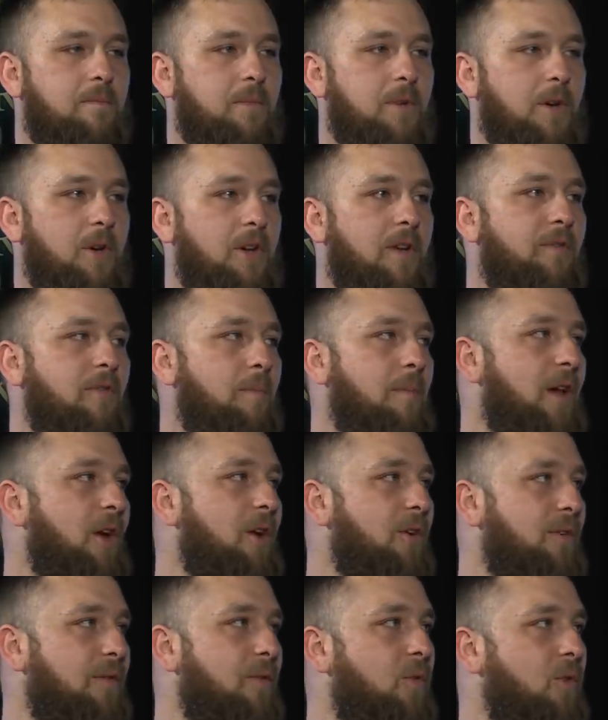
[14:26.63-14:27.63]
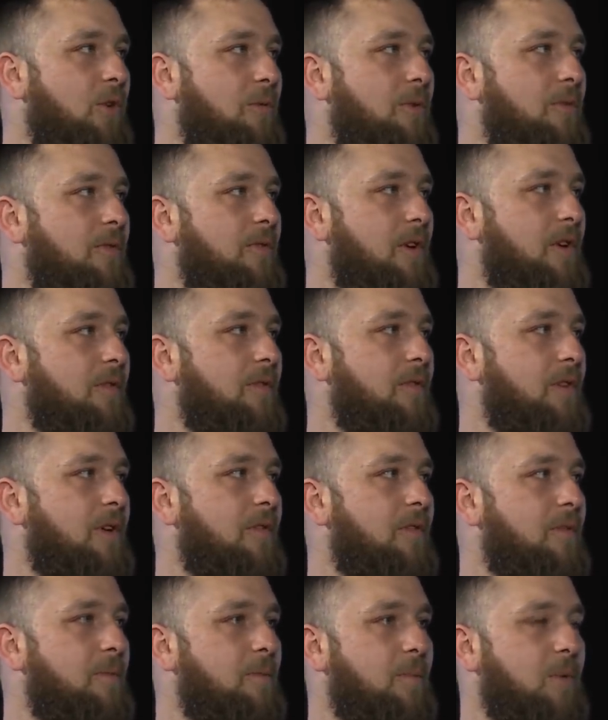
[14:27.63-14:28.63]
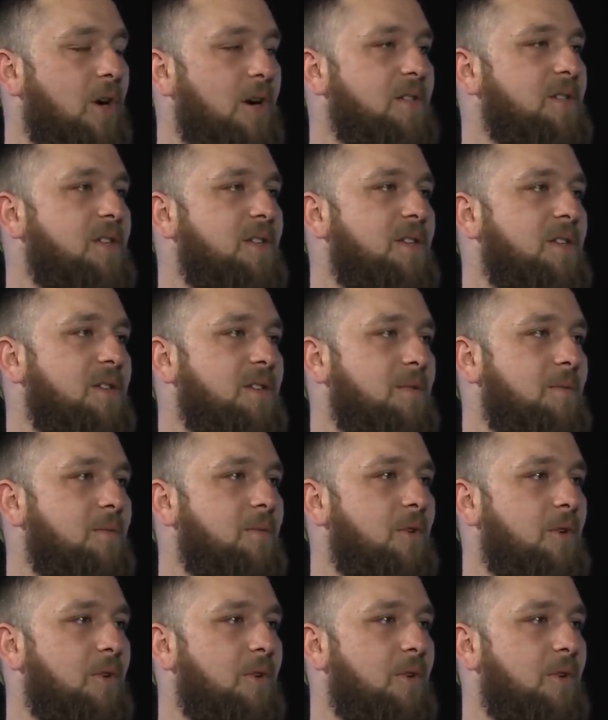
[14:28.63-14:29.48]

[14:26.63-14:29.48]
or different manner and form of Protestantism,